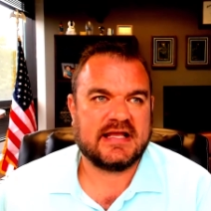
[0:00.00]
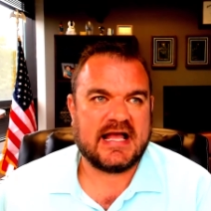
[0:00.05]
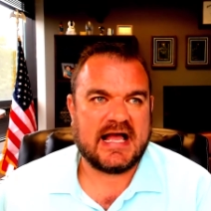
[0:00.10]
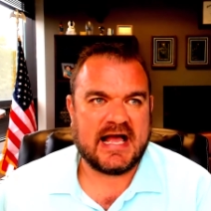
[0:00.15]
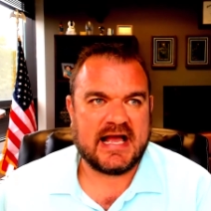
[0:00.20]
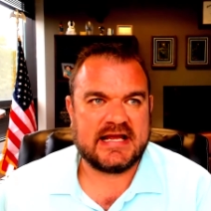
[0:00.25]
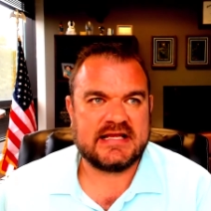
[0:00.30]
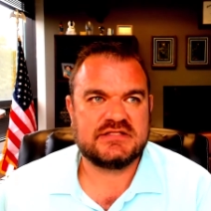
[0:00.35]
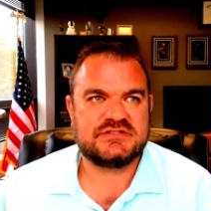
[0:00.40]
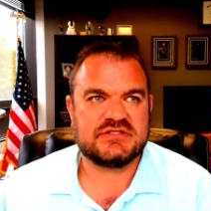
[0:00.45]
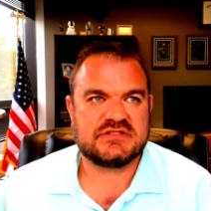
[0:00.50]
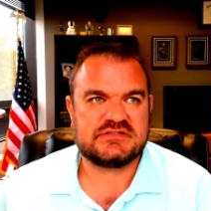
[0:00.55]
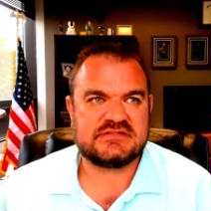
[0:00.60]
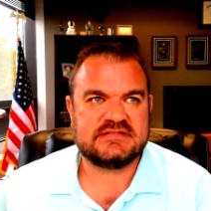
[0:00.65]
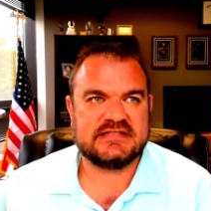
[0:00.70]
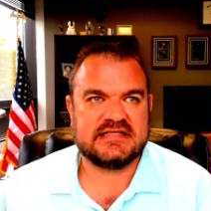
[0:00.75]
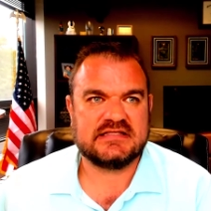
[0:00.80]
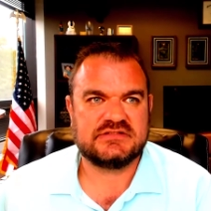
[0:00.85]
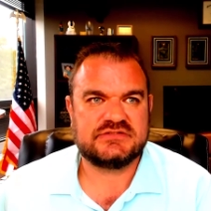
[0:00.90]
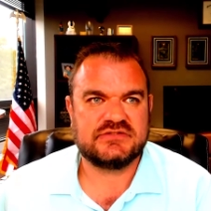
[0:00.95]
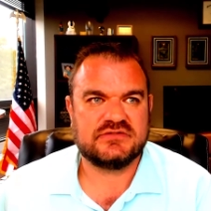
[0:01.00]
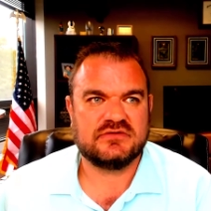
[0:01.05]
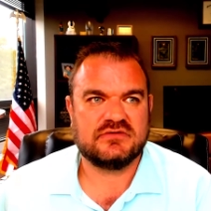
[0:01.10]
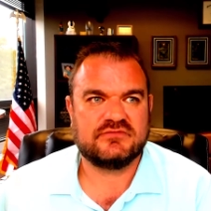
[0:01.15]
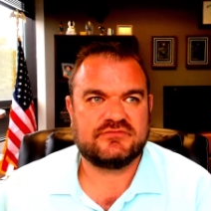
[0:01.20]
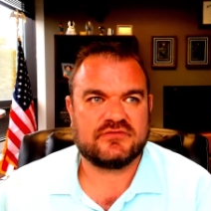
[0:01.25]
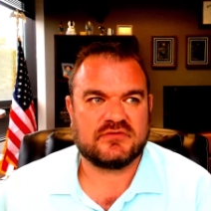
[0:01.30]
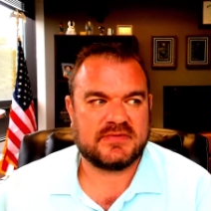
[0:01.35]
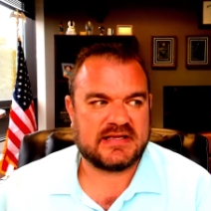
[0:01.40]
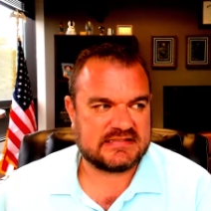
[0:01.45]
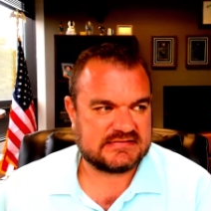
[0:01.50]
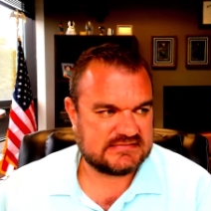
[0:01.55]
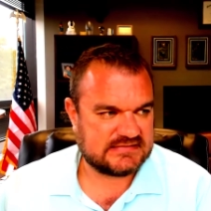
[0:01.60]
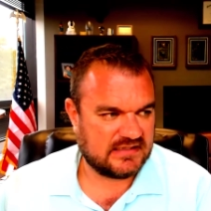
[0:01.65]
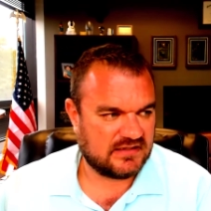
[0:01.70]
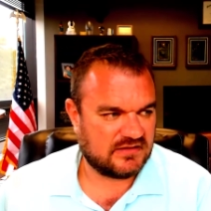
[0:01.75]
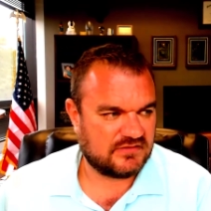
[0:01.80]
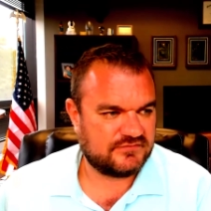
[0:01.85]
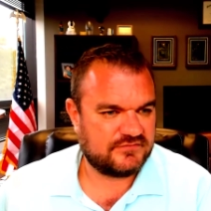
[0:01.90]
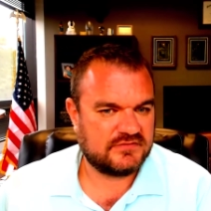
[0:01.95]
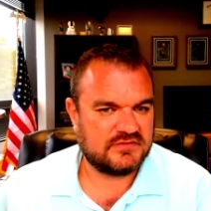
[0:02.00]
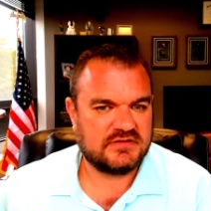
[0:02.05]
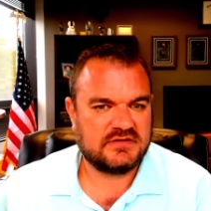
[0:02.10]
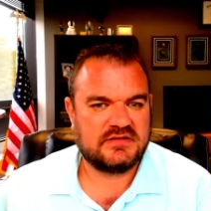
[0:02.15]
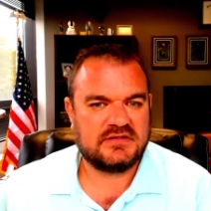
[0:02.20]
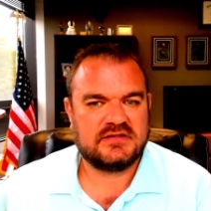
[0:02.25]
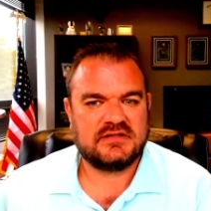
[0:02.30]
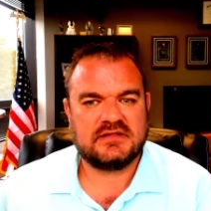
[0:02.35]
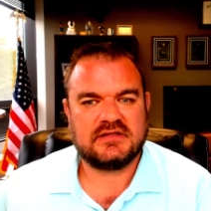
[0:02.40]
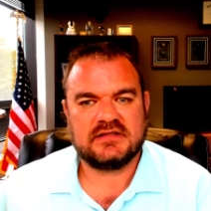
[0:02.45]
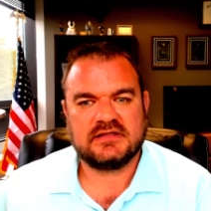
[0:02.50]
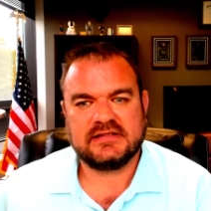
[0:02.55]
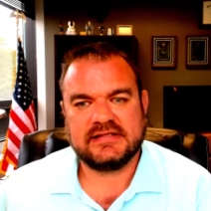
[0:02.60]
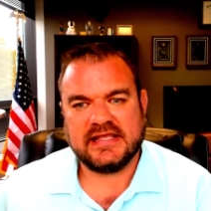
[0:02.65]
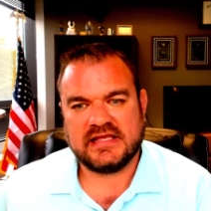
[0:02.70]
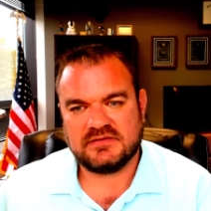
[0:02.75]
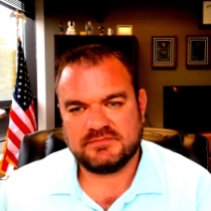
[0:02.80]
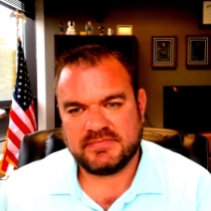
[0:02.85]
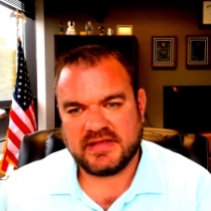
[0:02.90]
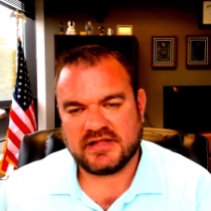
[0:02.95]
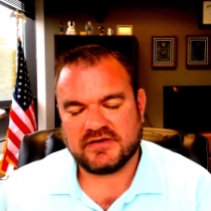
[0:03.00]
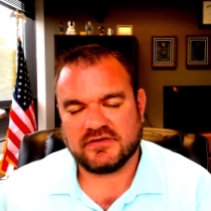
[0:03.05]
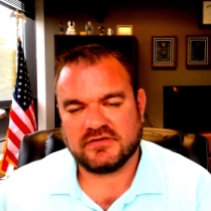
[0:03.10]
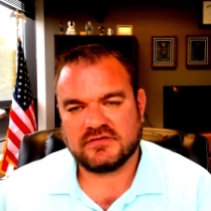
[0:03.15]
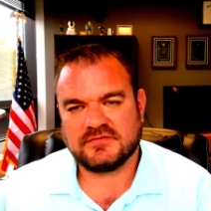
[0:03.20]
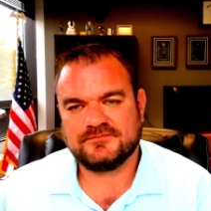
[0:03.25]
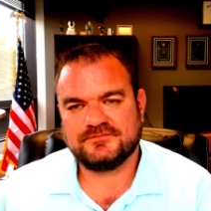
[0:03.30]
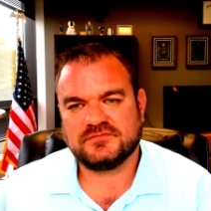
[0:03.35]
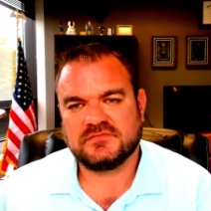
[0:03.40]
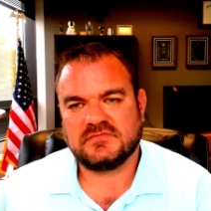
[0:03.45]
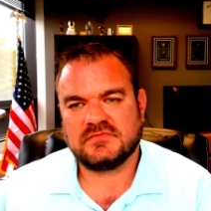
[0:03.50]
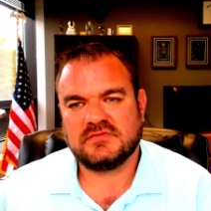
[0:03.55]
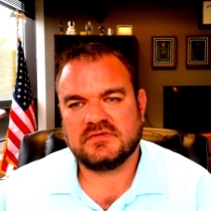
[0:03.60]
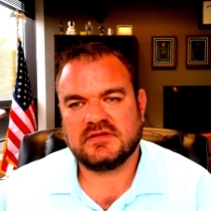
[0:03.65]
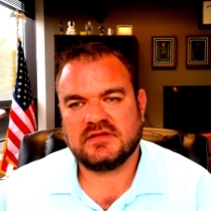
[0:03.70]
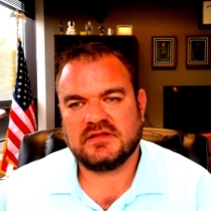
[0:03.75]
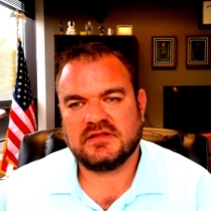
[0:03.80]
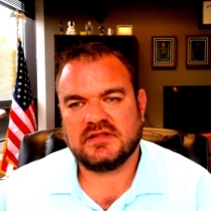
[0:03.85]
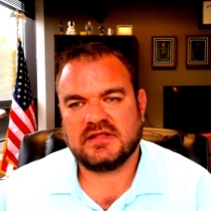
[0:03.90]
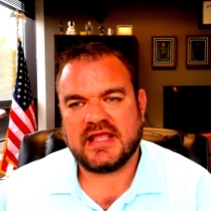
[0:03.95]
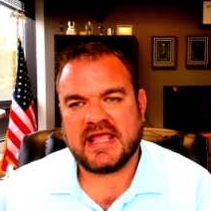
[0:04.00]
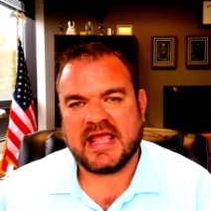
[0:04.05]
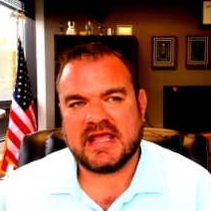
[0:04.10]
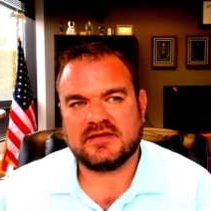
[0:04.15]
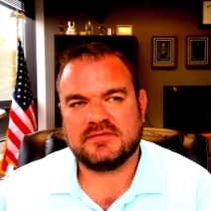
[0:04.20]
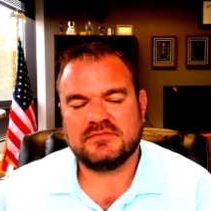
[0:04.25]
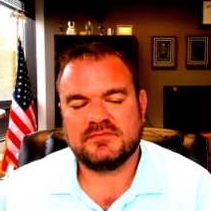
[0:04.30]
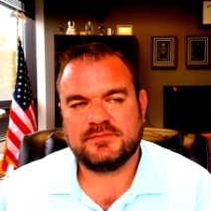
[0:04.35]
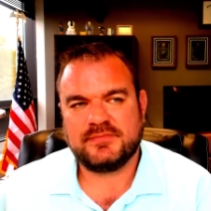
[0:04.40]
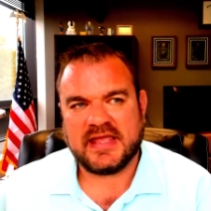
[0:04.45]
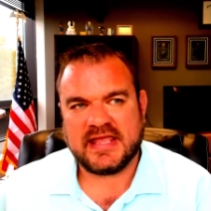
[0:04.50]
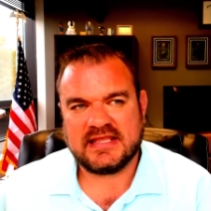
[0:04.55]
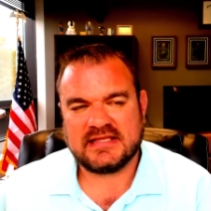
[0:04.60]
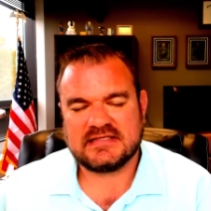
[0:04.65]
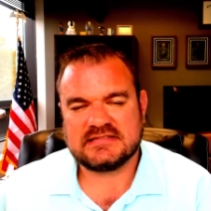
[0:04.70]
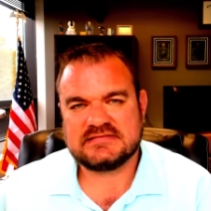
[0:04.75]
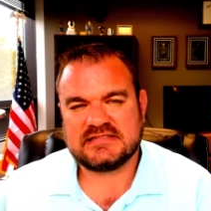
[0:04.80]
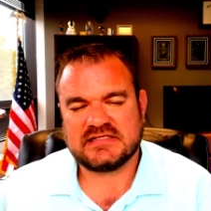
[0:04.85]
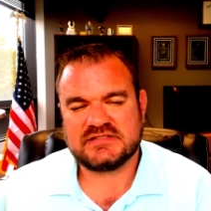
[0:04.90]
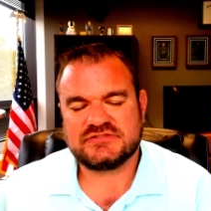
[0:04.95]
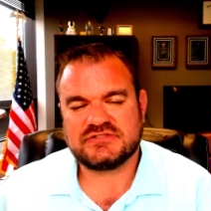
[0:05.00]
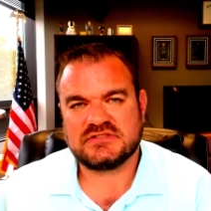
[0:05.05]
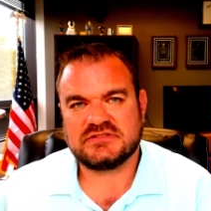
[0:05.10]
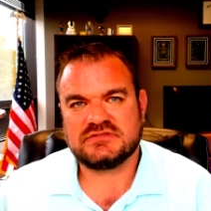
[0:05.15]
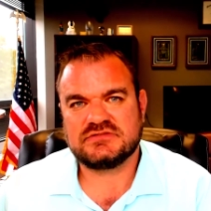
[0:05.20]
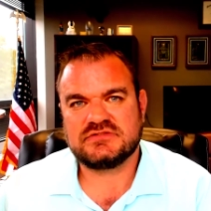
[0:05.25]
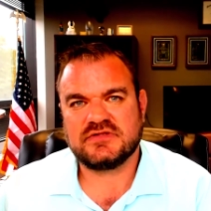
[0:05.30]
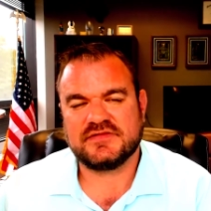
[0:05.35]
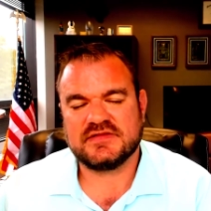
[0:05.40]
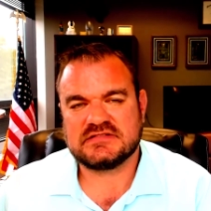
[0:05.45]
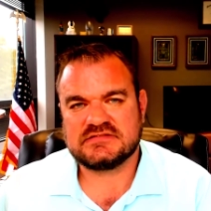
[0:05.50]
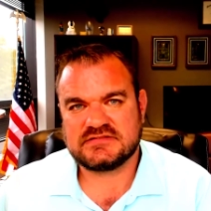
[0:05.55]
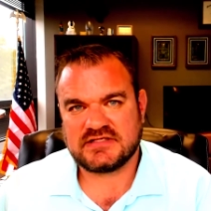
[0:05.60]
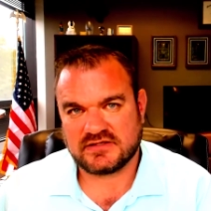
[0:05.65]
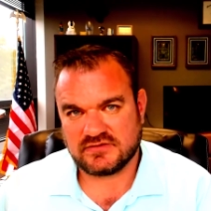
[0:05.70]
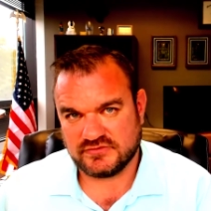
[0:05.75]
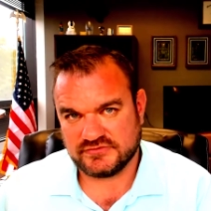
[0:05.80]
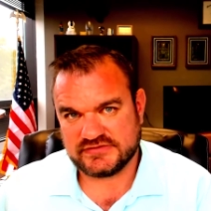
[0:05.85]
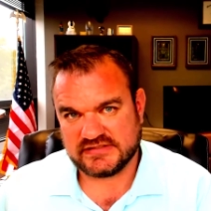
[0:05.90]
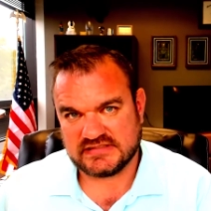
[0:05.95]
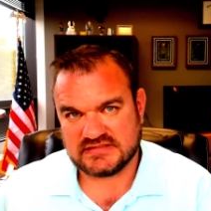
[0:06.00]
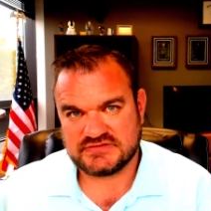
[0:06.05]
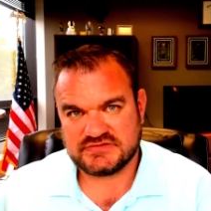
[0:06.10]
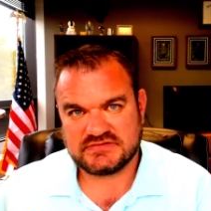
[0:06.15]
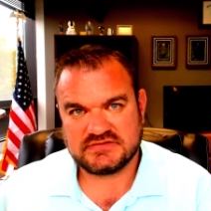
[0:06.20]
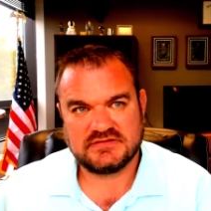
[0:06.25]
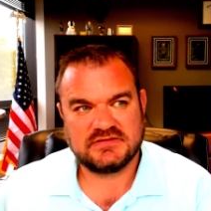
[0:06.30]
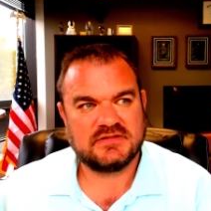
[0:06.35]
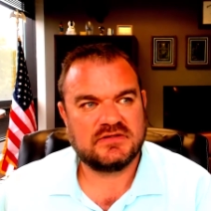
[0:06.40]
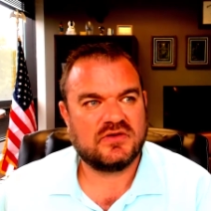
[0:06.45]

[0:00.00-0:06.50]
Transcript: I just need to, for myself, get better at paying attention to the subtleties.